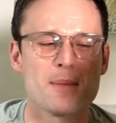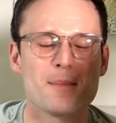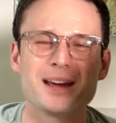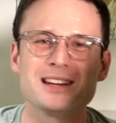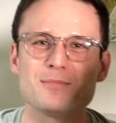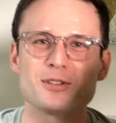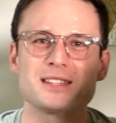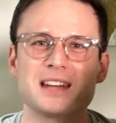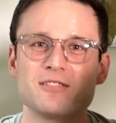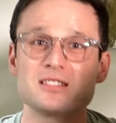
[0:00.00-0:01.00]
but mainly
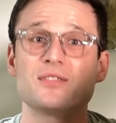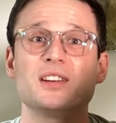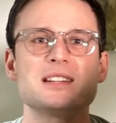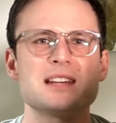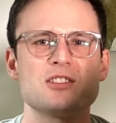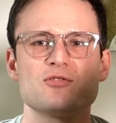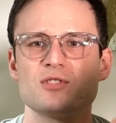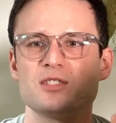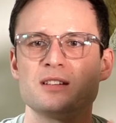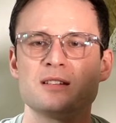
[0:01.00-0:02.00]
Monsteras,
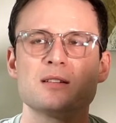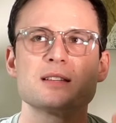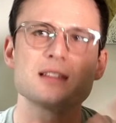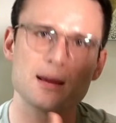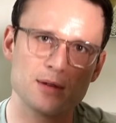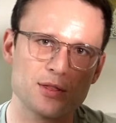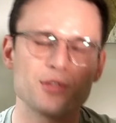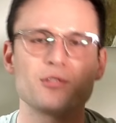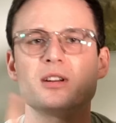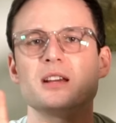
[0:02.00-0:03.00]
Philodendron, some
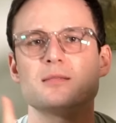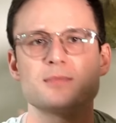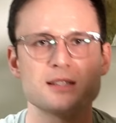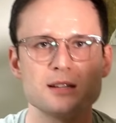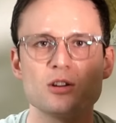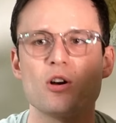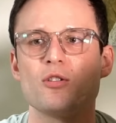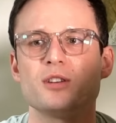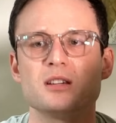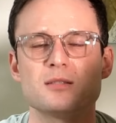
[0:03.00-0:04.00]
Anthurium,
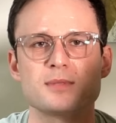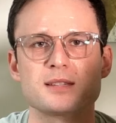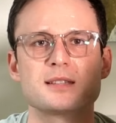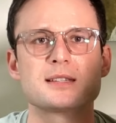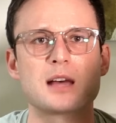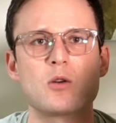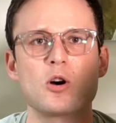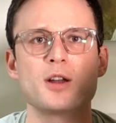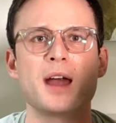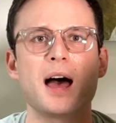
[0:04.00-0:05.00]
Syngoniums, and so
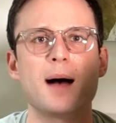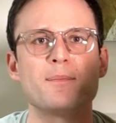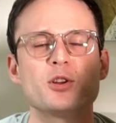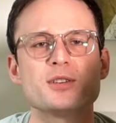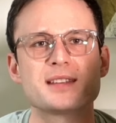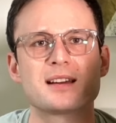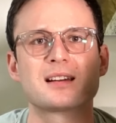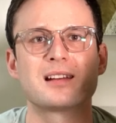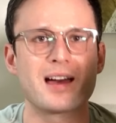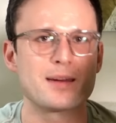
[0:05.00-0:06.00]
on. Um, those are
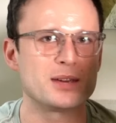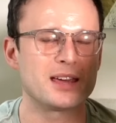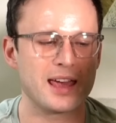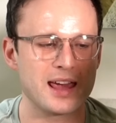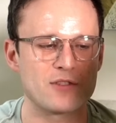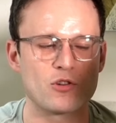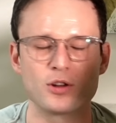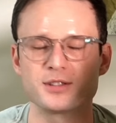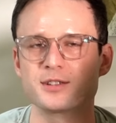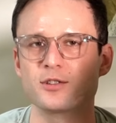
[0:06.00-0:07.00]
climbing
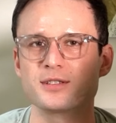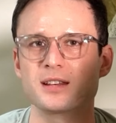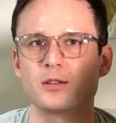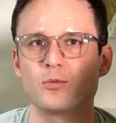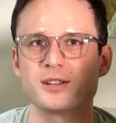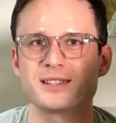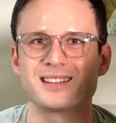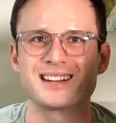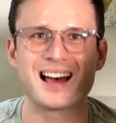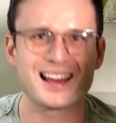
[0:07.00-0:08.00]
aroids. Those are the ones
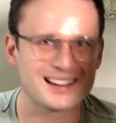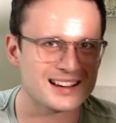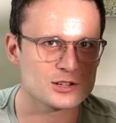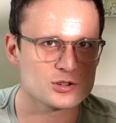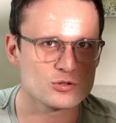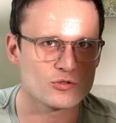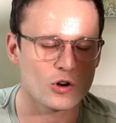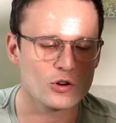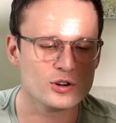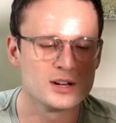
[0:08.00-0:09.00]
that I like to
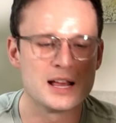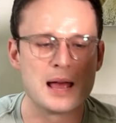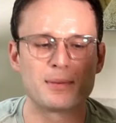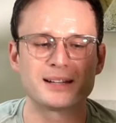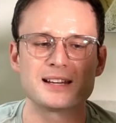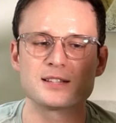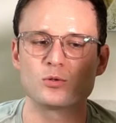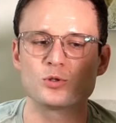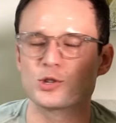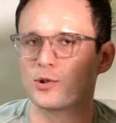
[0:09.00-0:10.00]
grow, but there's
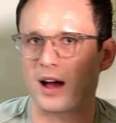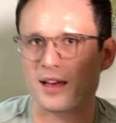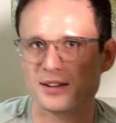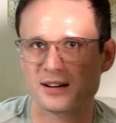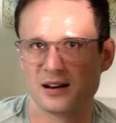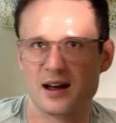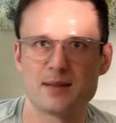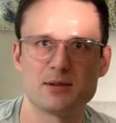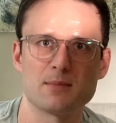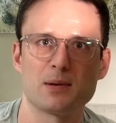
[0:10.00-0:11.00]
also other
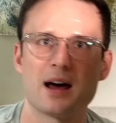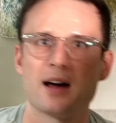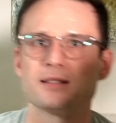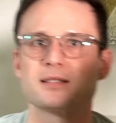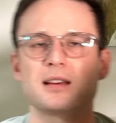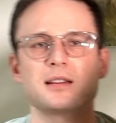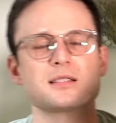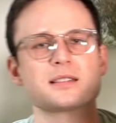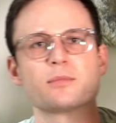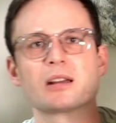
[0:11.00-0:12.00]
climbing plants. So
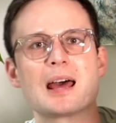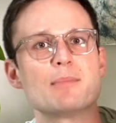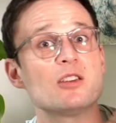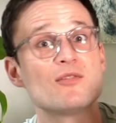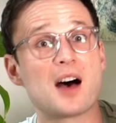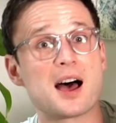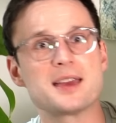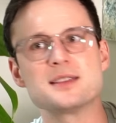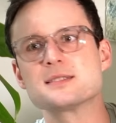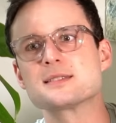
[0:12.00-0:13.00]
some climbing
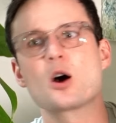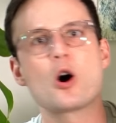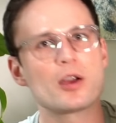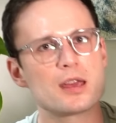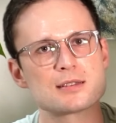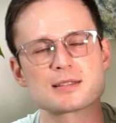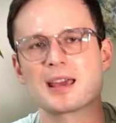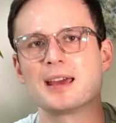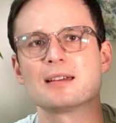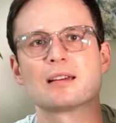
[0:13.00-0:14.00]
vines, Hoyas
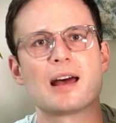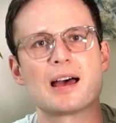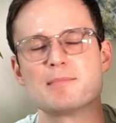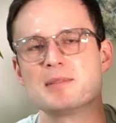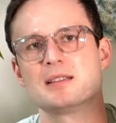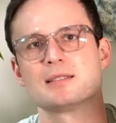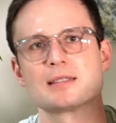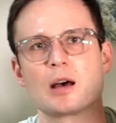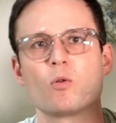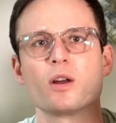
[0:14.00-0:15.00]
can climb, and
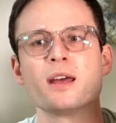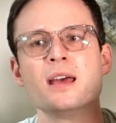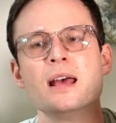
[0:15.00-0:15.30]
so on.